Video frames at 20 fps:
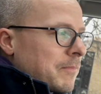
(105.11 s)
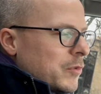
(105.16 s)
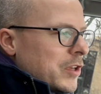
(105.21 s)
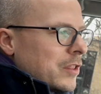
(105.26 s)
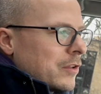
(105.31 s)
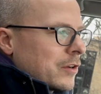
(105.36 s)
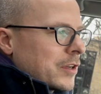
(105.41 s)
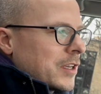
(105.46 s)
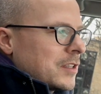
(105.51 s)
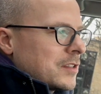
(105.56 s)
We
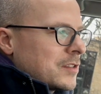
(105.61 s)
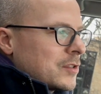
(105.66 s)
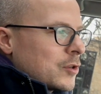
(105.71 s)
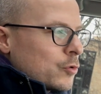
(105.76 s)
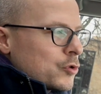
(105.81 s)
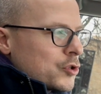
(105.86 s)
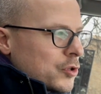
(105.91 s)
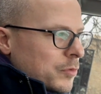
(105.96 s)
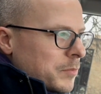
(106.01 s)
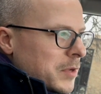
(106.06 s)
look at
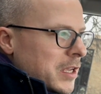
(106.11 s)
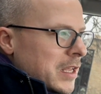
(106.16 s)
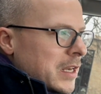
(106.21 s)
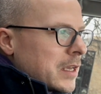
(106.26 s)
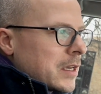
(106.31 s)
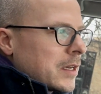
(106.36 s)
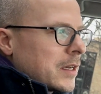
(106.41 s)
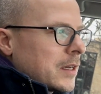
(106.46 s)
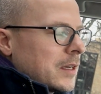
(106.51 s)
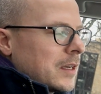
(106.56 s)
social
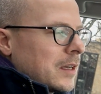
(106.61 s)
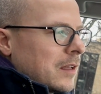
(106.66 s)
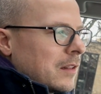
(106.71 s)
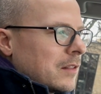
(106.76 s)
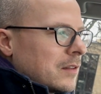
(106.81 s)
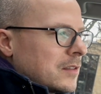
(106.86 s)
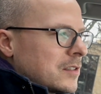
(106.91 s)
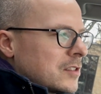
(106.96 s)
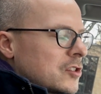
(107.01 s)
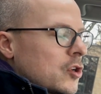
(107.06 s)
media,
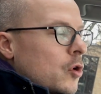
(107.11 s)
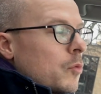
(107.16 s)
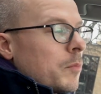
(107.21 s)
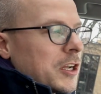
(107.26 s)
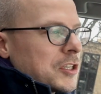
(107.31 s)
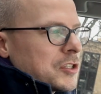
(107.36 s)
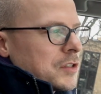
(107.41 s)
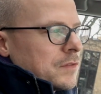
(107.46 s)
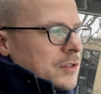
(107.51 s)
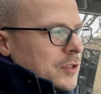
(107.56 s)
so
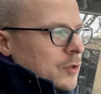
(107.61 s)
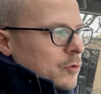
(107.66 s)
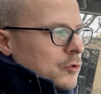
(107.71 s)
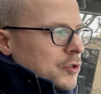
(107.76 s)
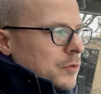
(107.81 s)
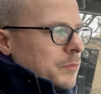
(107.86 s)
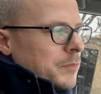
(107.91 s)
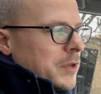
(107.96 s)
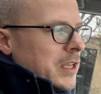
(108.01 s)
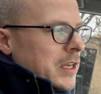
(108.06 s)
much of
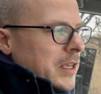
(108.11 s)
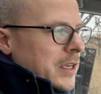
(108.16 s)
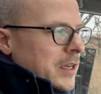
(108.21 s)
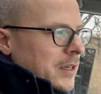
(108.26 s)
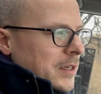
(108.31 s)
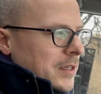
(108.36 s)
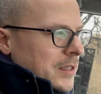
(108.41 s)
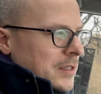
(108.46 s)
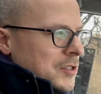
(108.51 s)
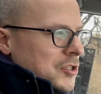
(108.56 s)
social
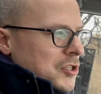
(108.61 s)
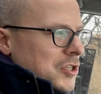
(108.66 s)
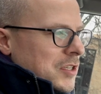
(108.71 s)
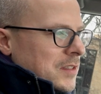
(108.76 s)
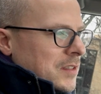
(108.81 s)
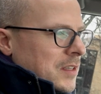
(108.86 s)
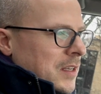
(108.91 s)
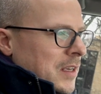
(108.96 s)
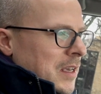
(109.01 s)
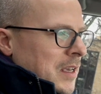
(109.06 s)
media is
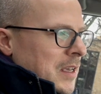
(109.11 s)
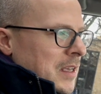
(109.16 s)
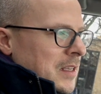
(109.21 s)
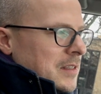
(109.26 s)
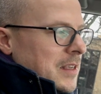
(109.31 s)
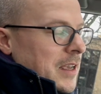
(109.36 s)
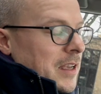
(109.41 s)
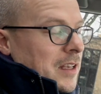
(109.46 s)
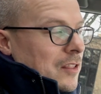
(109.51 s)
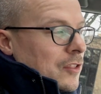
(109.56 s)
just
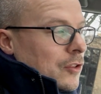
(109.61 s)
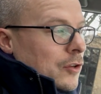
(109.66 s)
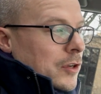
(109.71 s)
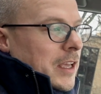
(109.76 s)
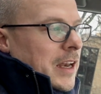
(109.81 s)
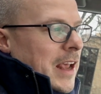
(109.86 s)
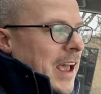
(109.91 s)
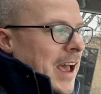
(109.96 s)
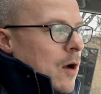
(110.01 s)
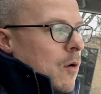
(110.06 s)
saying, look
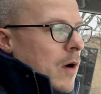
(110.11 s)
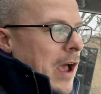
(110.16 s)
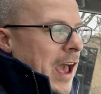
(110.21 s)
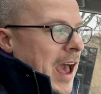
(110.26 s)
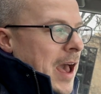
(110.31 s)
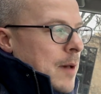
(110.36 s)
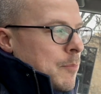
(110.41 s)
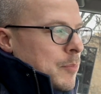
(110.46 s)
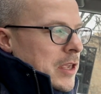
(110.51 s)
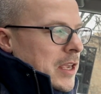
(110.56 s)
at how
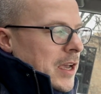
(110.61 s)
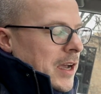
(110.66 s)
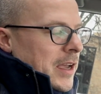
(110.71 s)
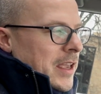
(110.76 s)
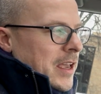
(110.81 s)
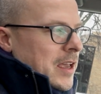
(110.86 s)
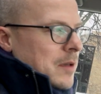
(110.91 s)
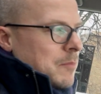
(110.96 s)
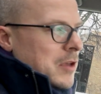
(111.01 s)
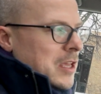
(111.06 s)
happy I
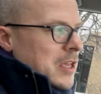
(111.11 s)
am.